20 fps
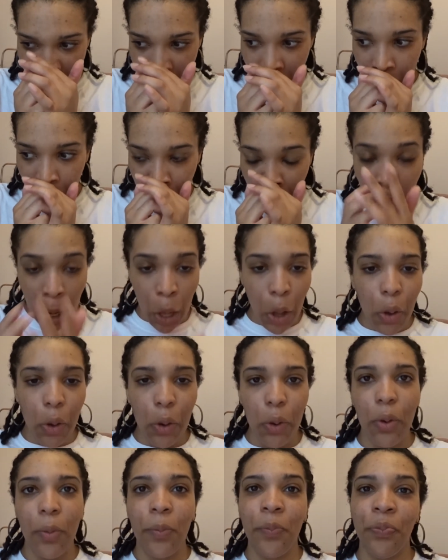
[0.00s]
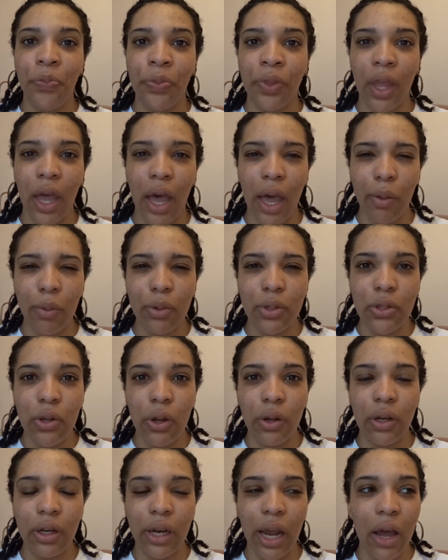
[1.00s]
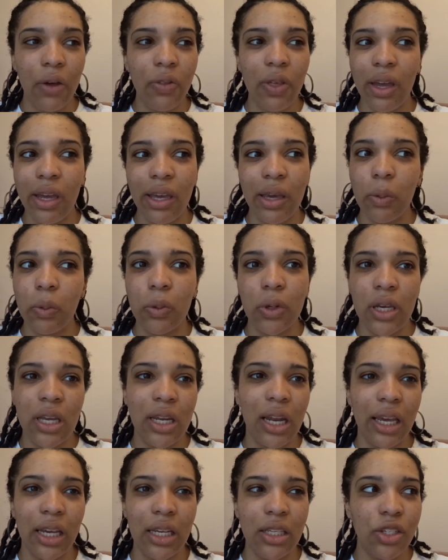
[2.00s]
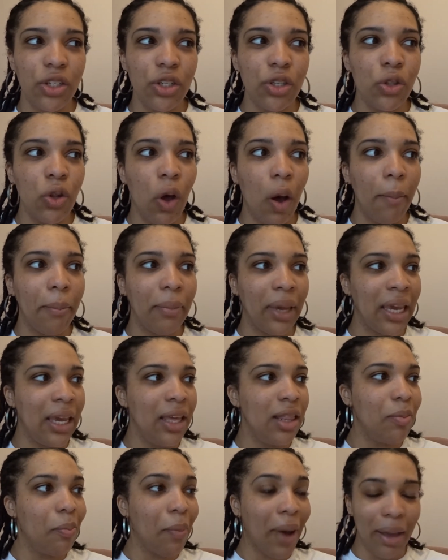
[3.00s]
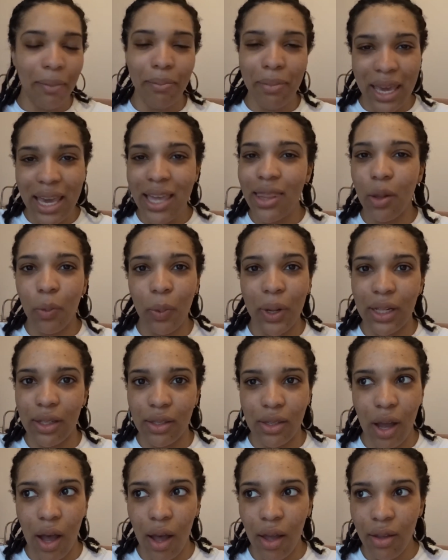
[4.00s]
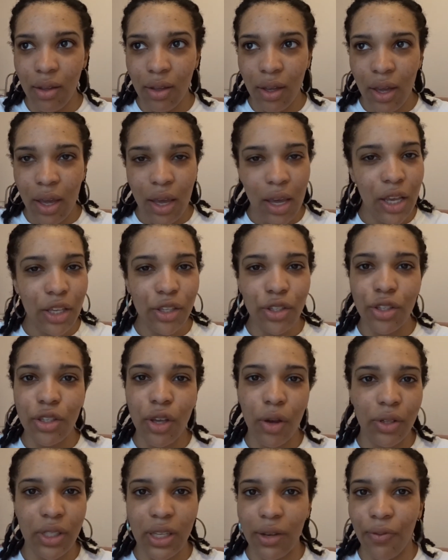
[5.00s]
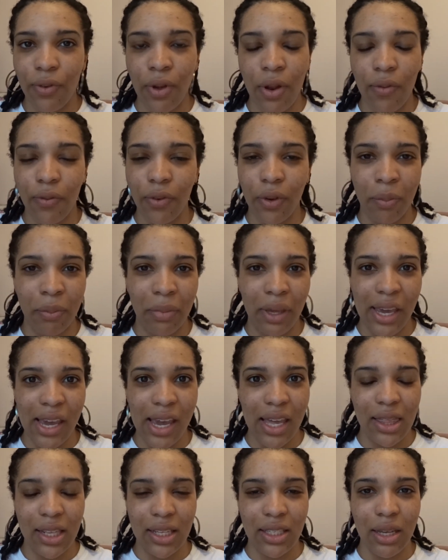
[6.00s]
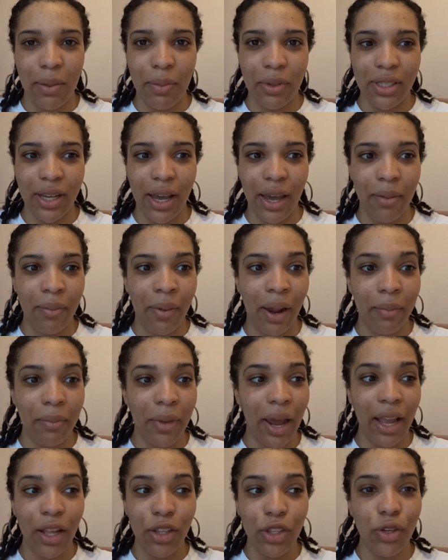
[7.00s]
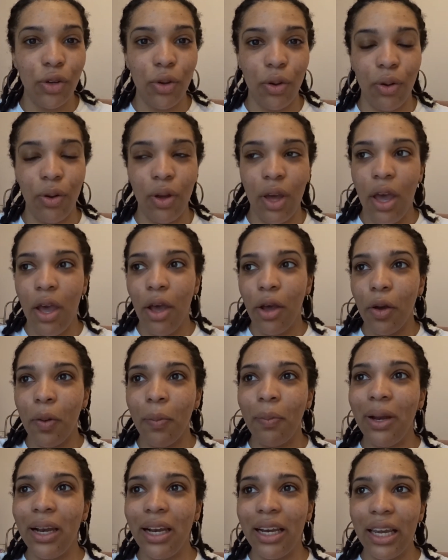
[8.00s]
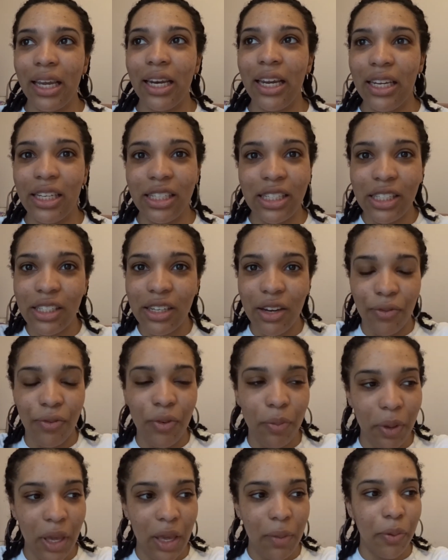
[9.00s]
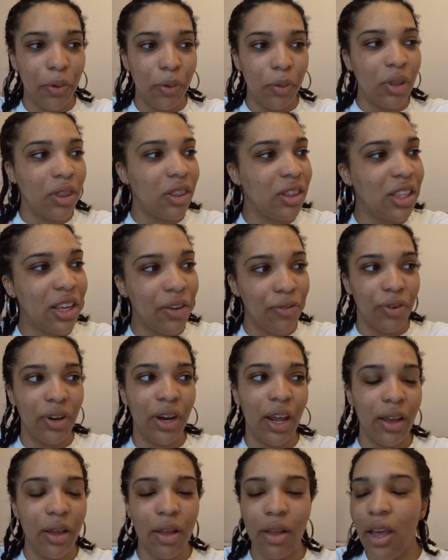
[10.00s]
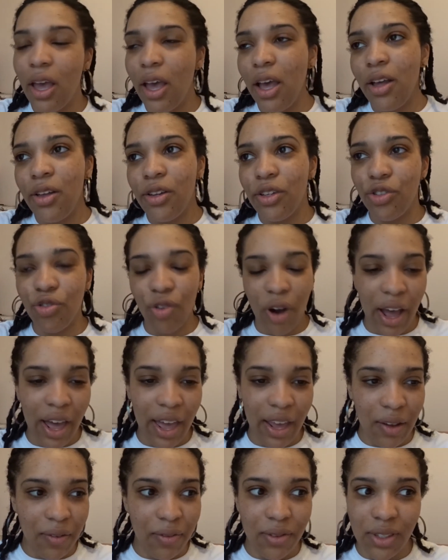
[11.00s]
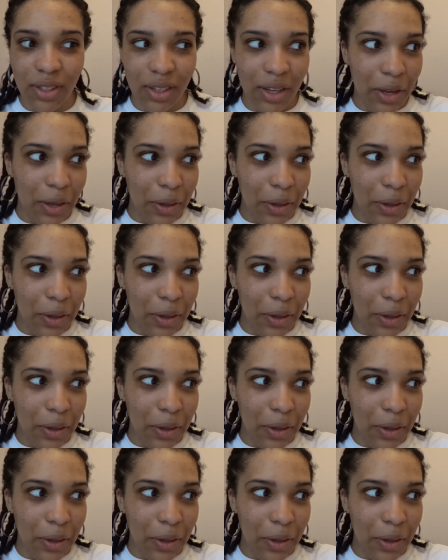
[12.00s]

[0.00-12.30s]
a low I was on, how that like, it's just not me. Me in the winter is so different from me in the summertime. I'm like two completely different people with different drives.